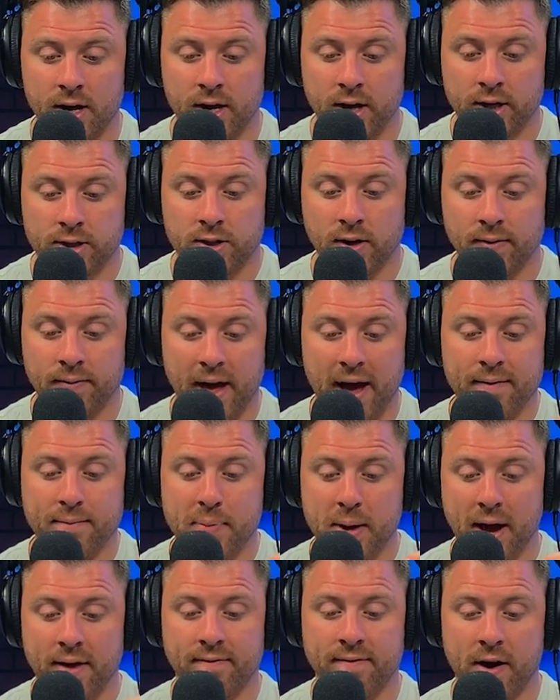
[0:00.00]
So the
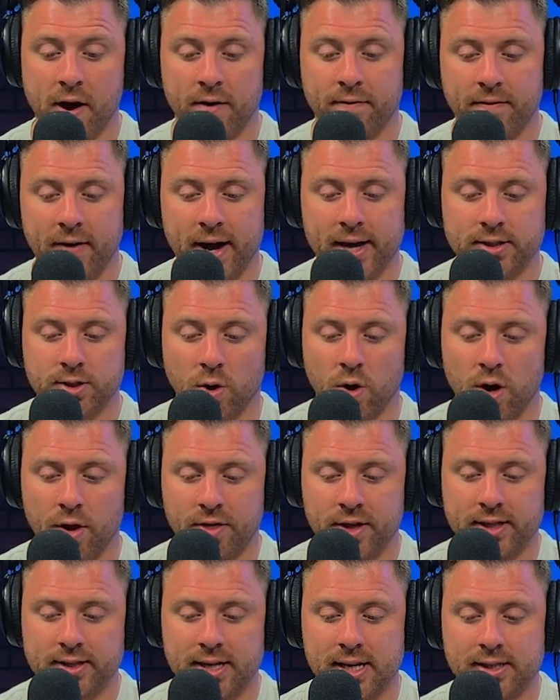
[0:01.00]
FBI verified its
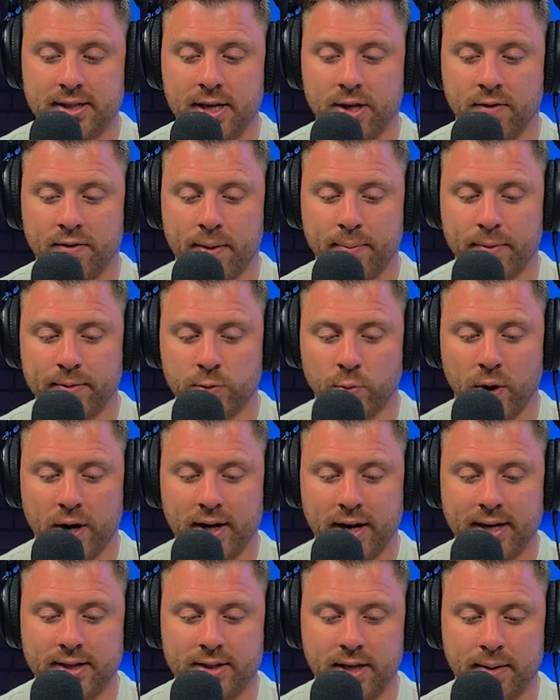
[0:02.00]
authenticity in November of
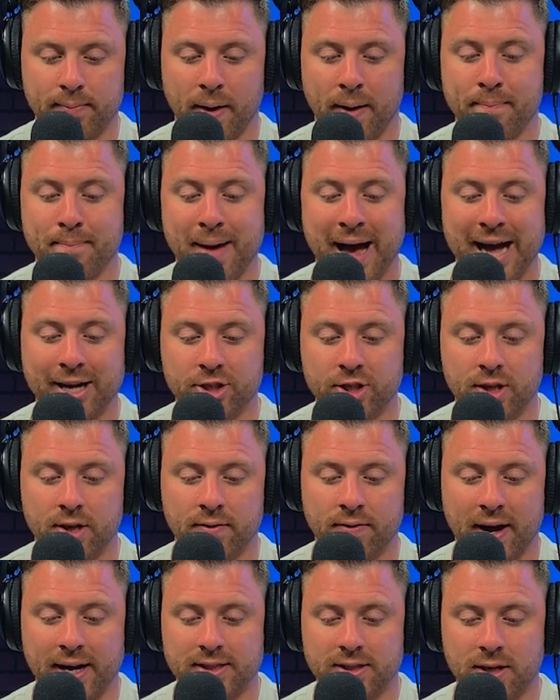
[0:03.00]
2019 by matching the
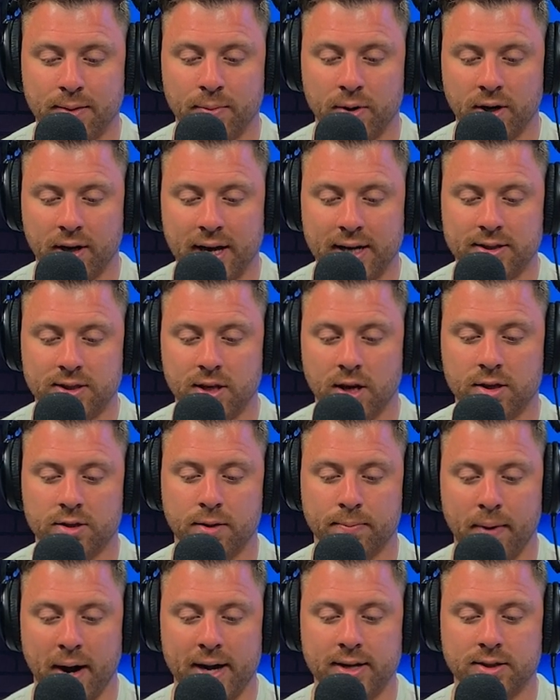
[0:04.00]
device number against Hunter
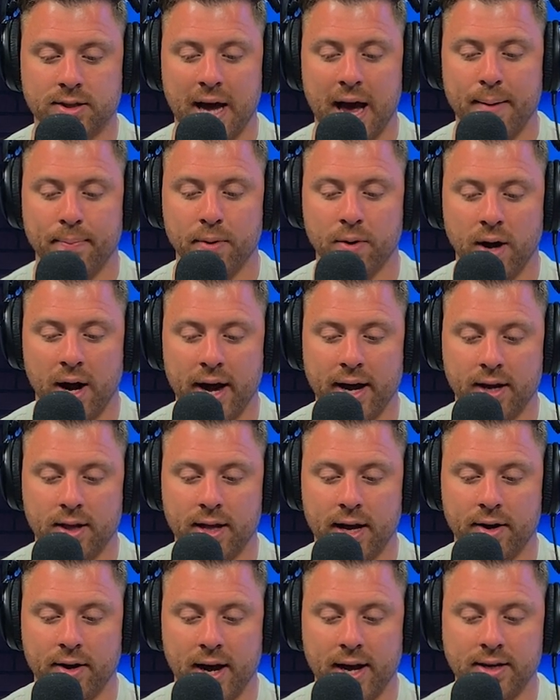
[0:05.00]
Biden's Apple
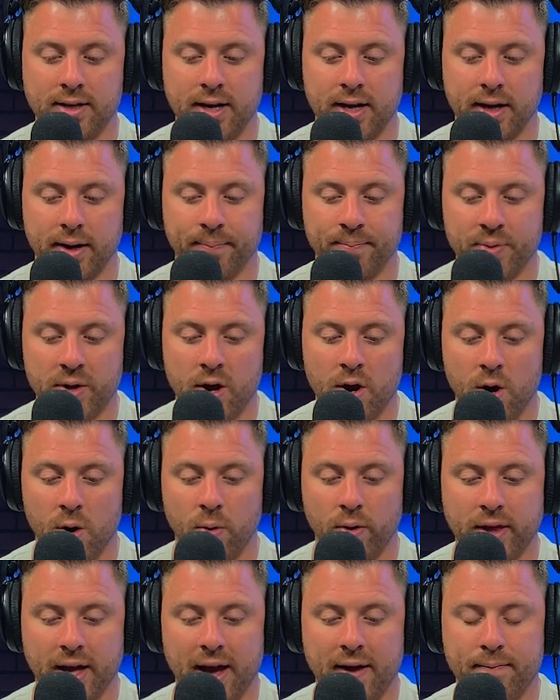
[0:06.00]
iCloud ID.
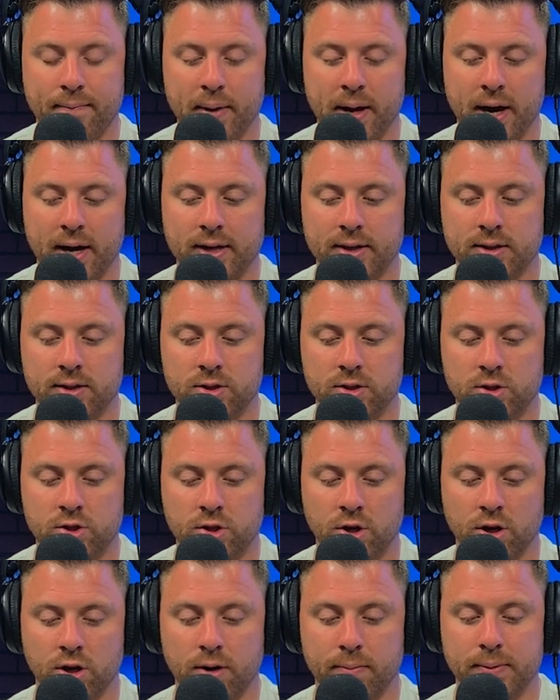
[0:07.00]
When the FBI
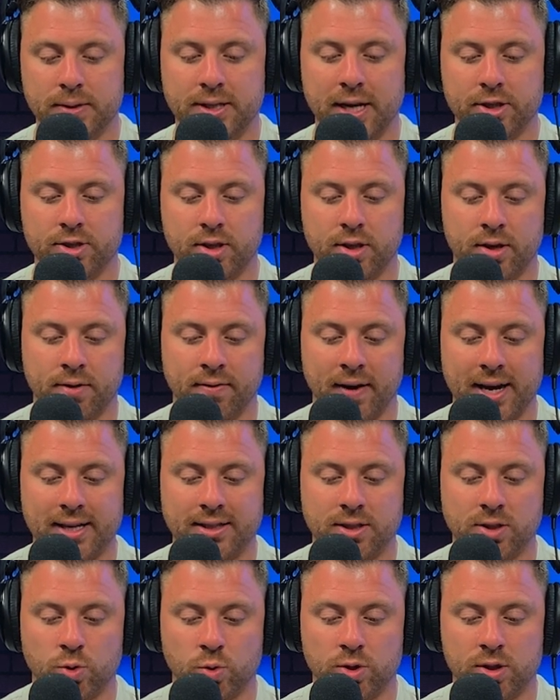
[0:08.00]
took possession of the device
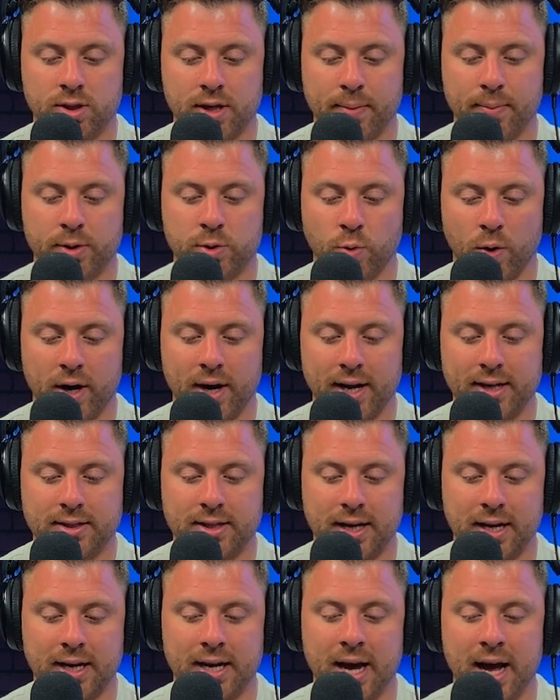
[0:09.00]
in December
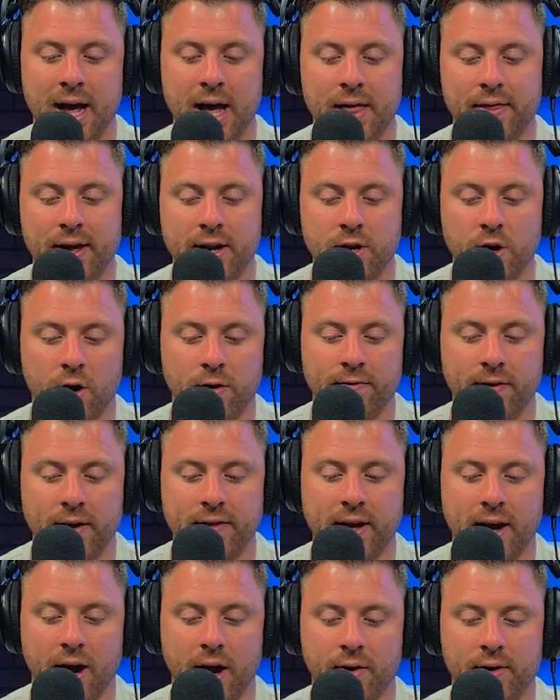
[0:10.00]
2019, they notified
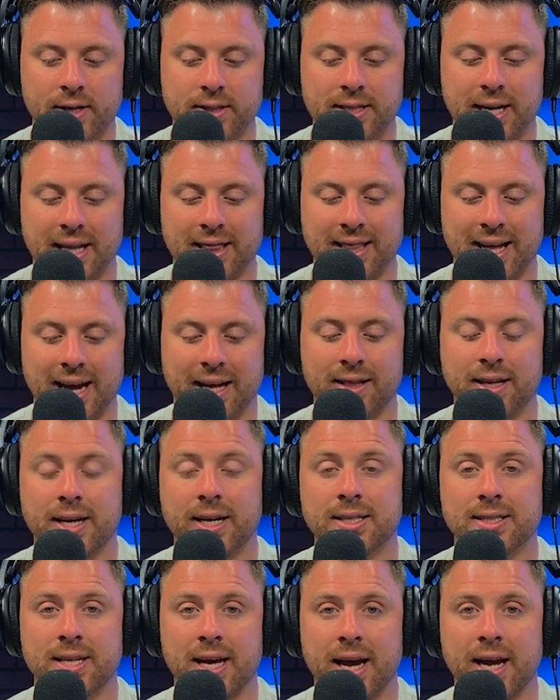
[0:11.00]
the IRS that it likely
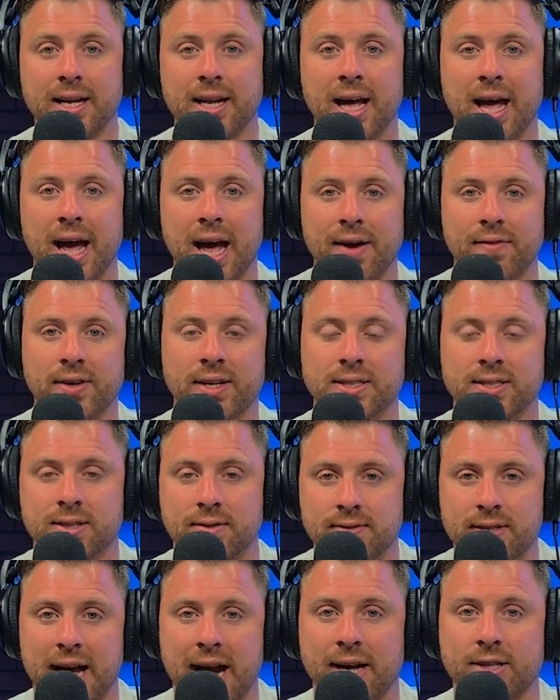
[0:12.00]
contained evidence
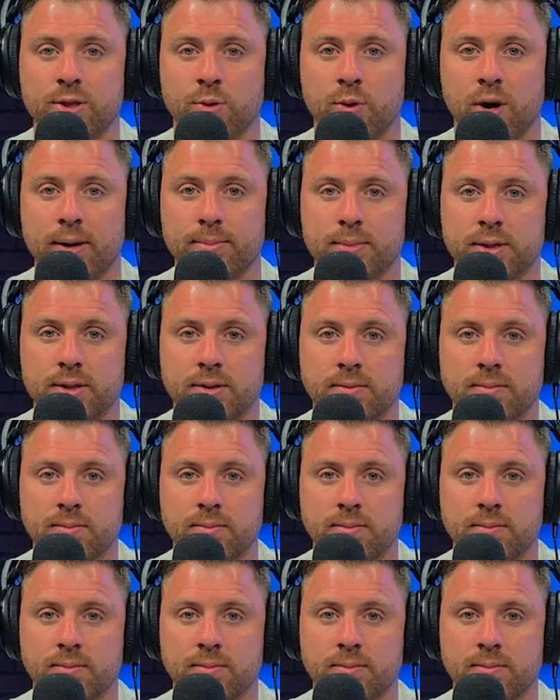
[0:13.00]
of tax crimes.